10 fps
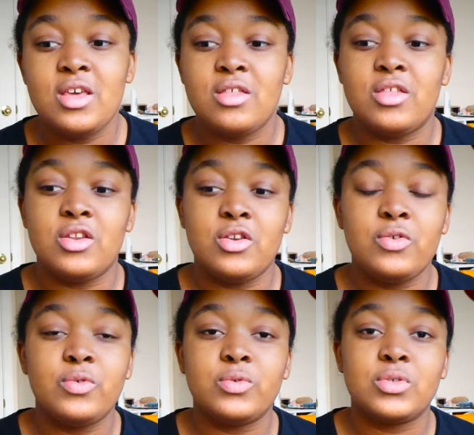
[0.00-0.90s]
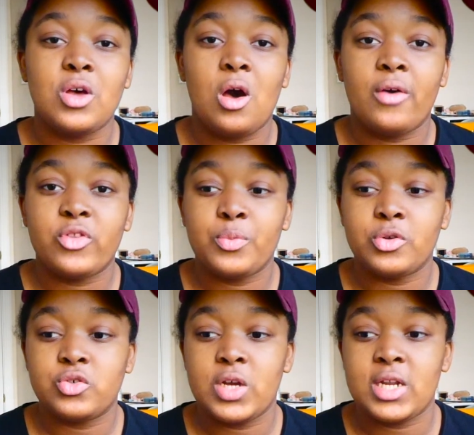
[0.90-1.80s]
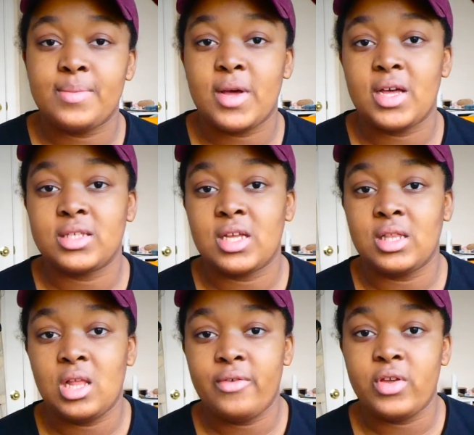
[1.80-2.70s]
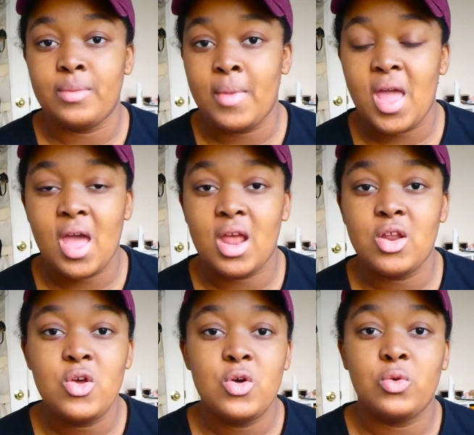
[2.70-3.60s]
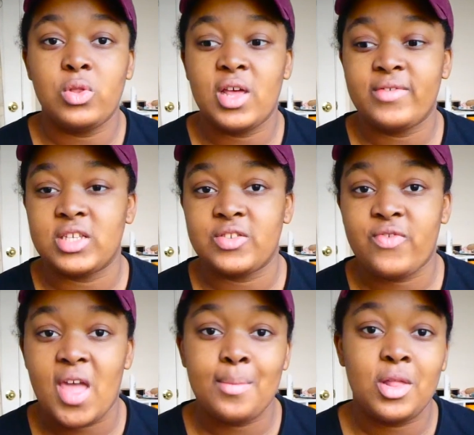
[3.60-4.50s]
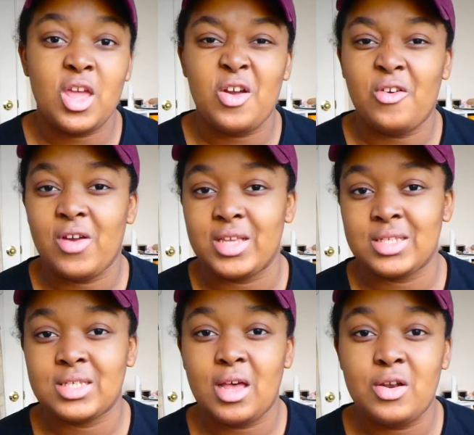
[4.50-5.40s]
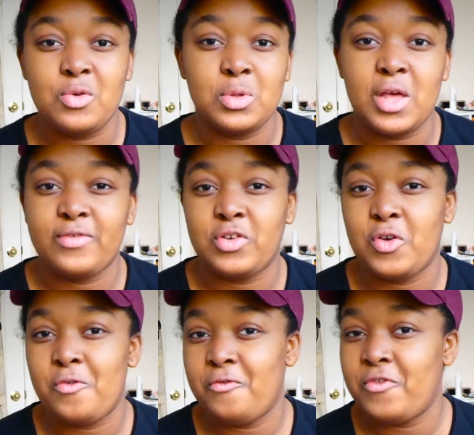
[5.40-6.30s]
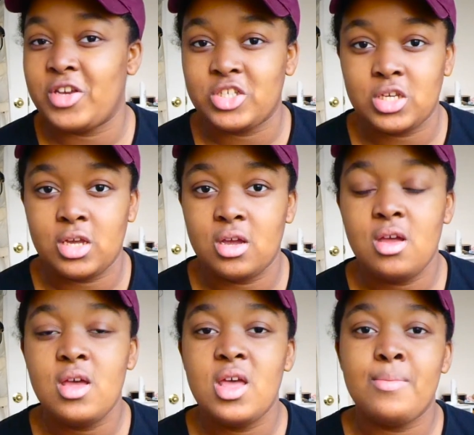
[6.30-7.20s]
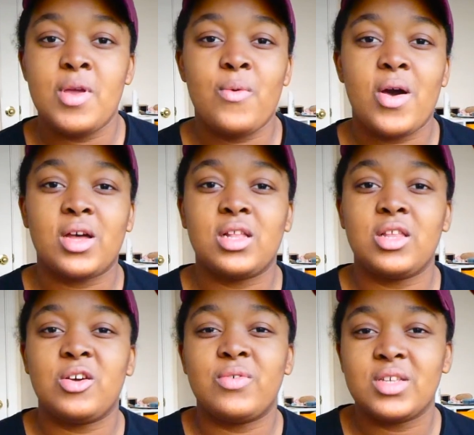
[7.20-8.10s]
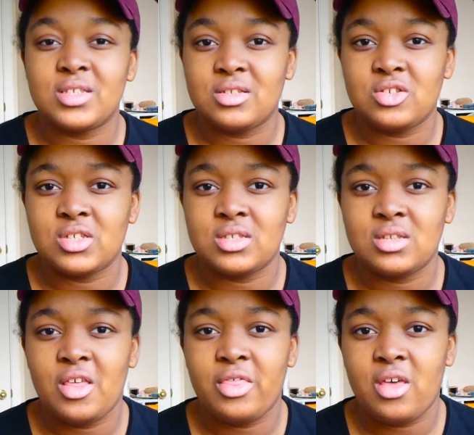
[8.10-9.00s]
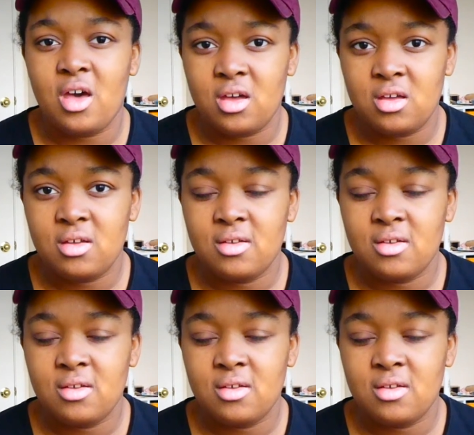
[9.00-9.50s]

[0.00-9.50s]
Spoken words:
The news often portrayed him as a loving man who loved his family, a great son who loved to go fishing. Meanwhile, Khalil was just a thug.